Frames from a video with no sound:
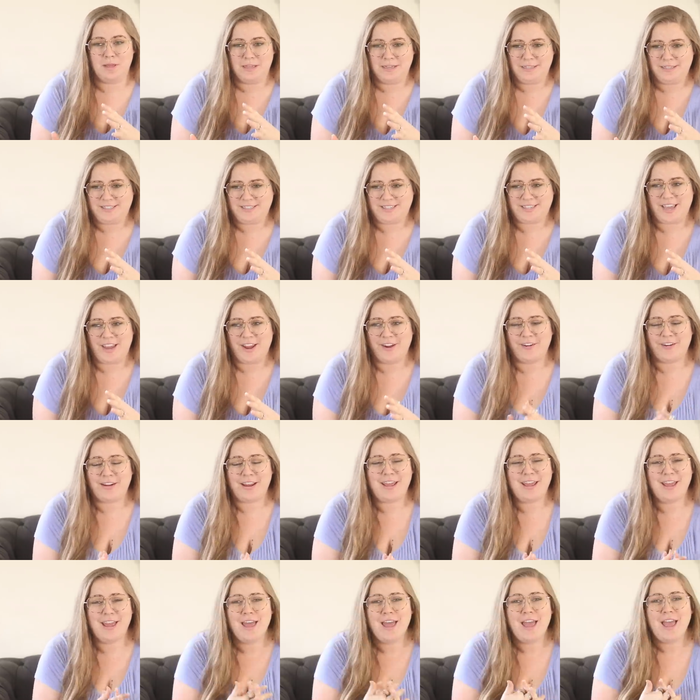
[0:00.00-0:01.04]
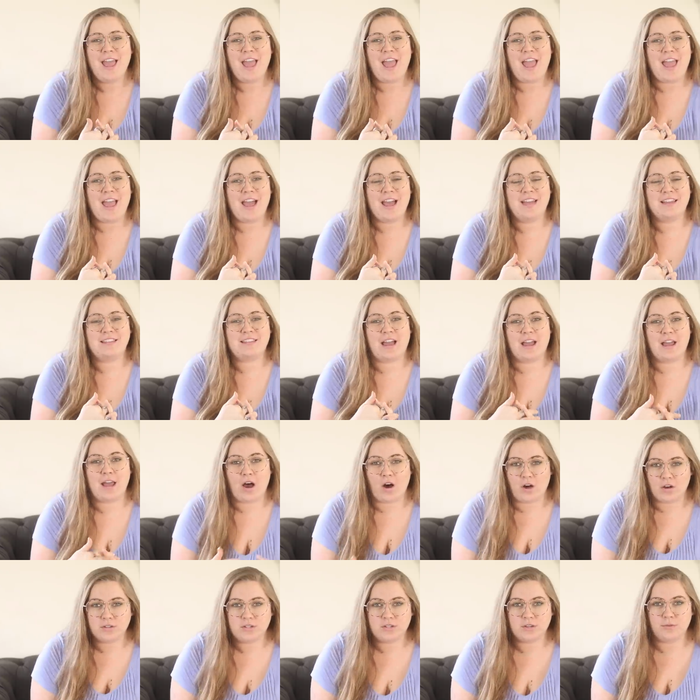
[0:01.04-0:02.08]
really scary and I
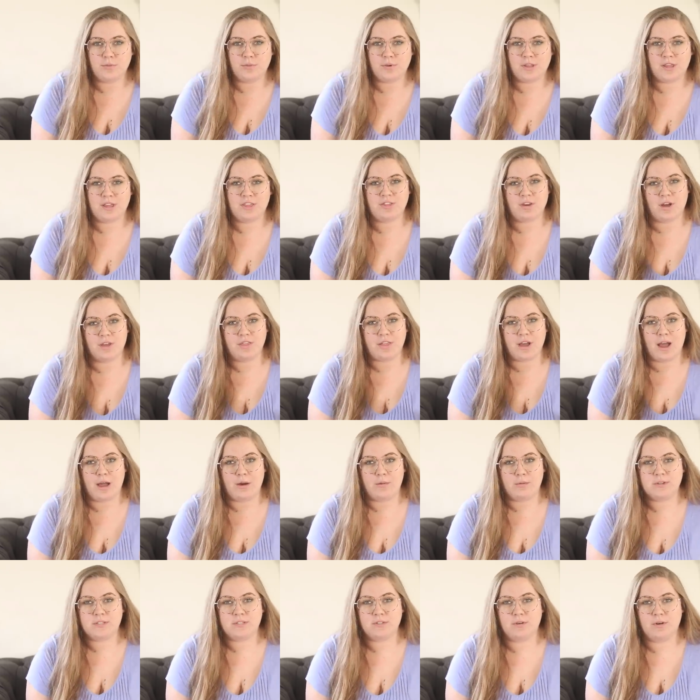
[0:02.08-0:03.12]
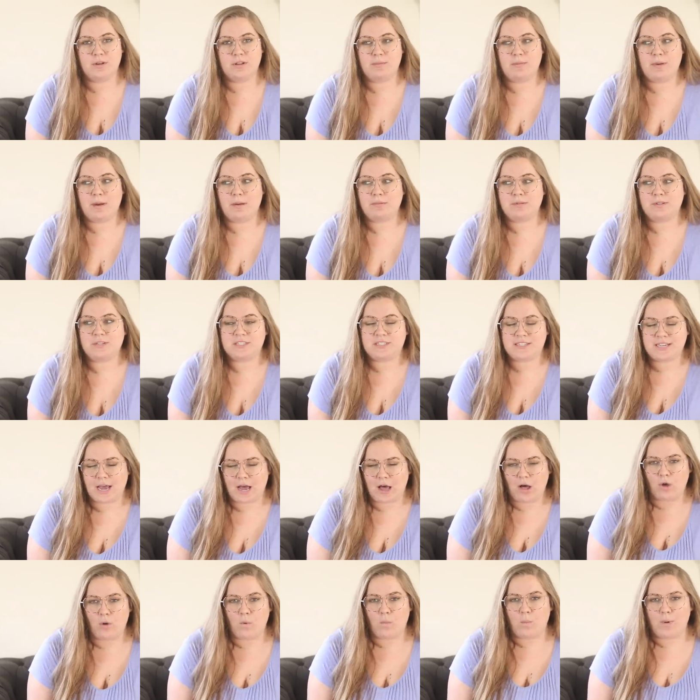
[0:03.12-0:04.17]
also really thought that I wasn't going to be able to
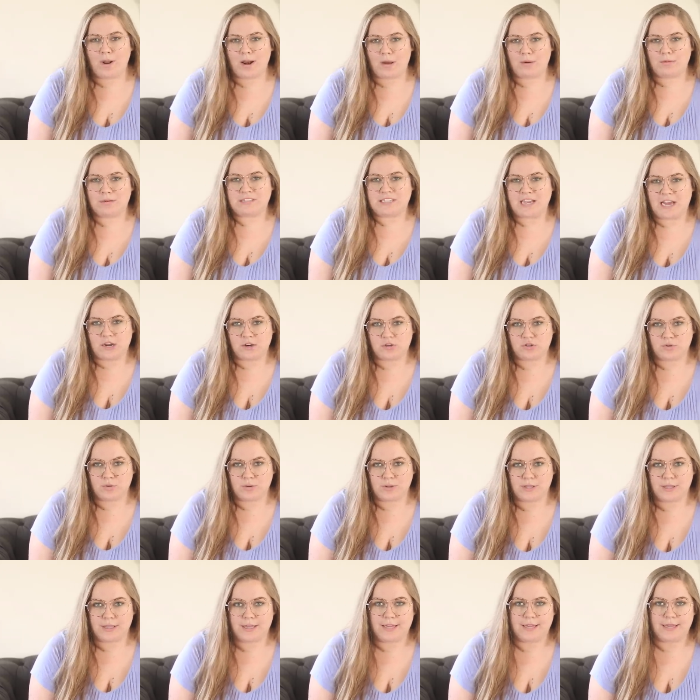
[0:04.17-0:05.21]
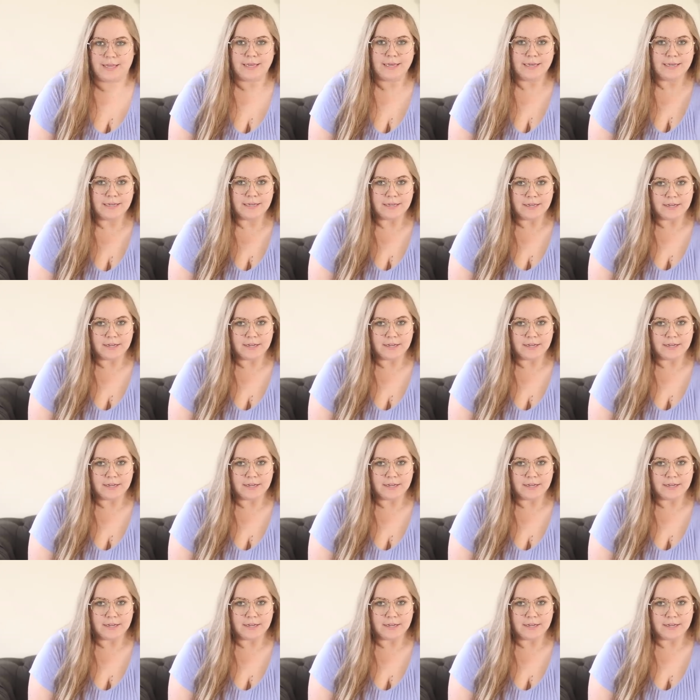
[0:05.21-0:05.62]
tell when I was actually